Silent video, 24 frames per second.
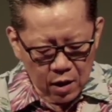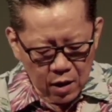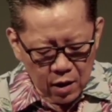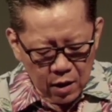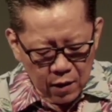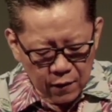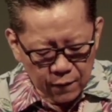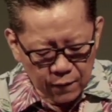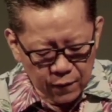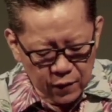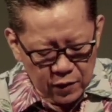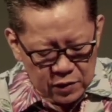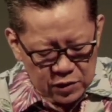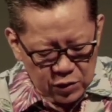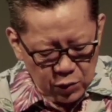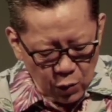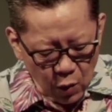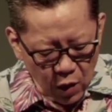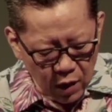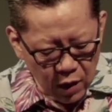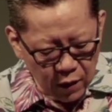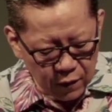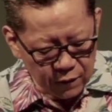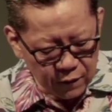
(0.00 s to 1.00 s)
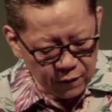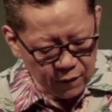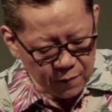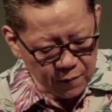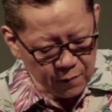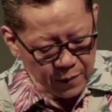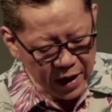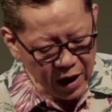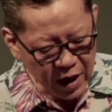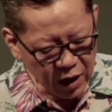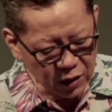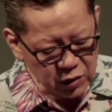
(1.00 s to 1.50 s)
Verse 12
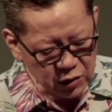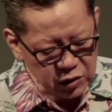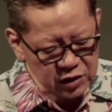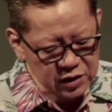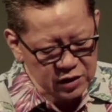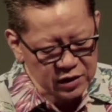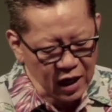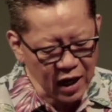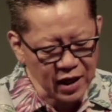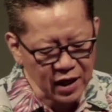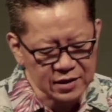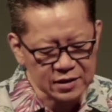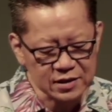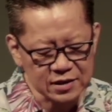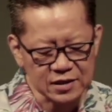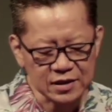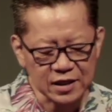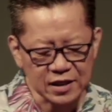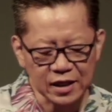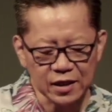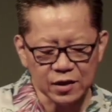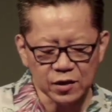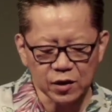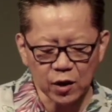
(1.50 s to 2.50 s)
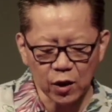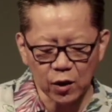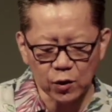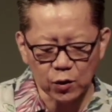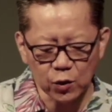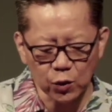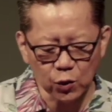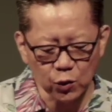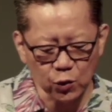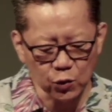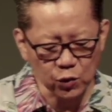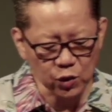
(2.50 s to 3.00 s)
May our sons in their
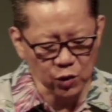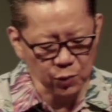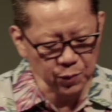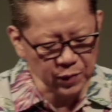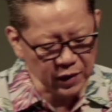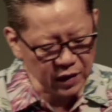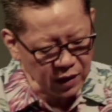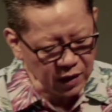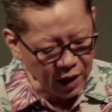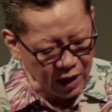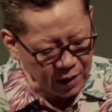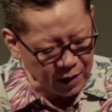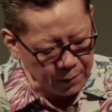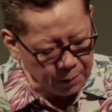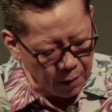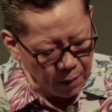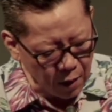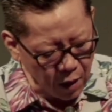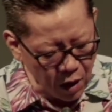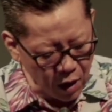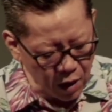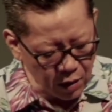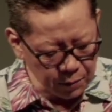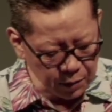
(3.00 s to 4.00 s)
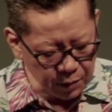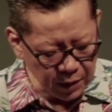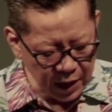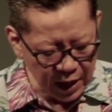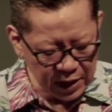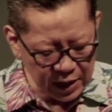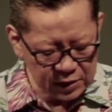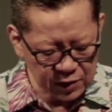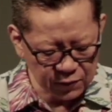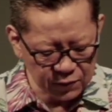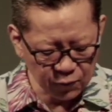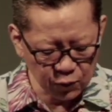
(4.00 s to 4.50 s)
youth be like
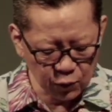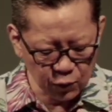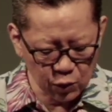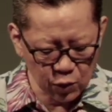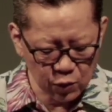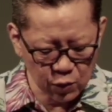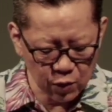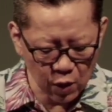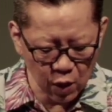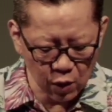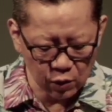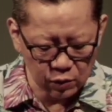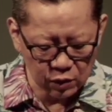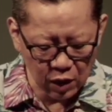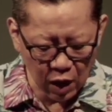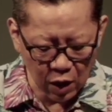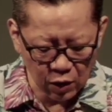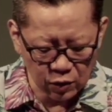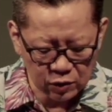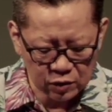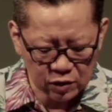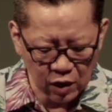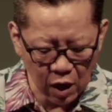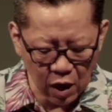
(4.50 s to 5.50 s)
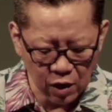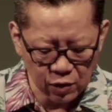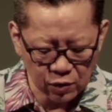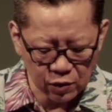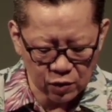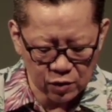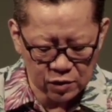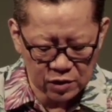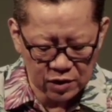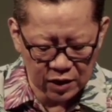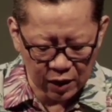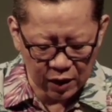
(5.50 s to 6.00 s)
plants full grown, our
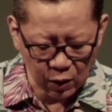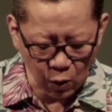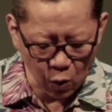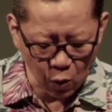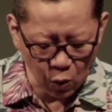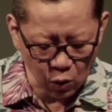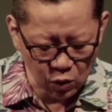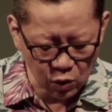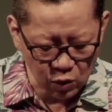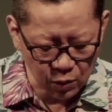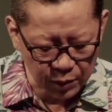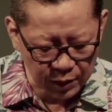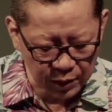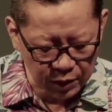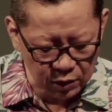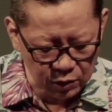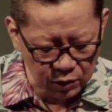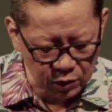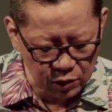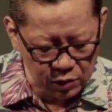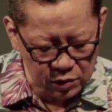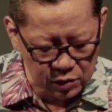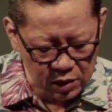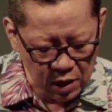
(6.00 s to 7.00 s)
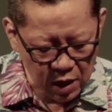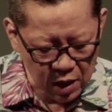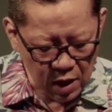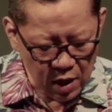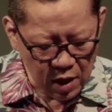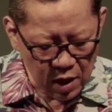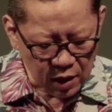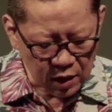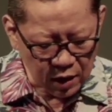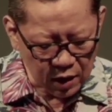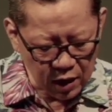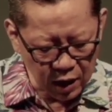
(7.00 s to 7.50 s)
daughters like corner pillars,
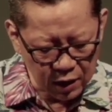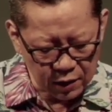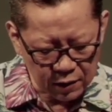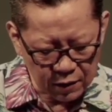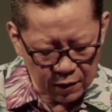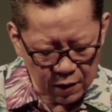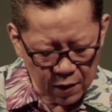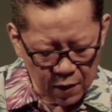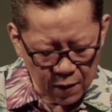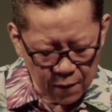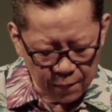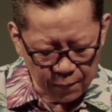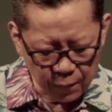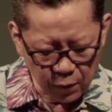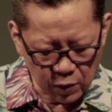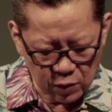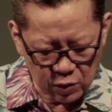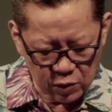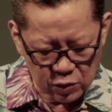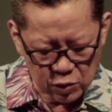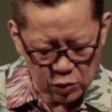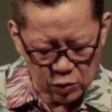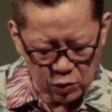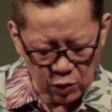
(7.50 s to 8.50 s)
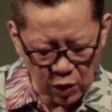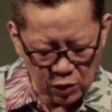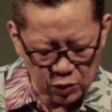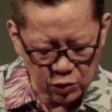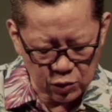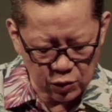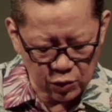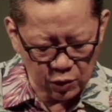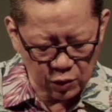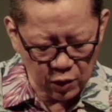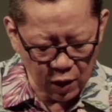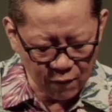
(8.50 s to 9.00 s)
cut for the
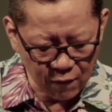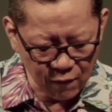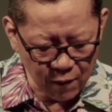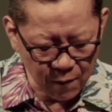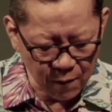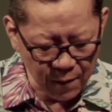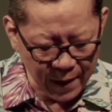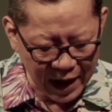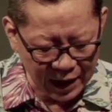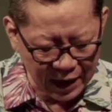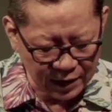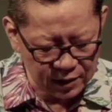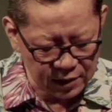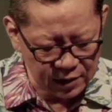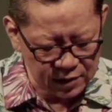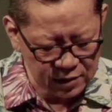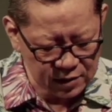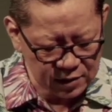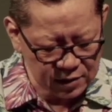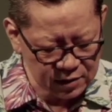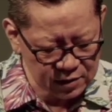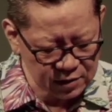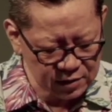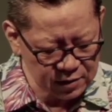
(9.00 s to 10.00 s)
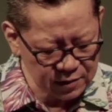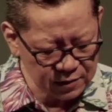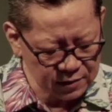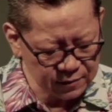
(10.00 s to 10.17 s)
structure of a palace.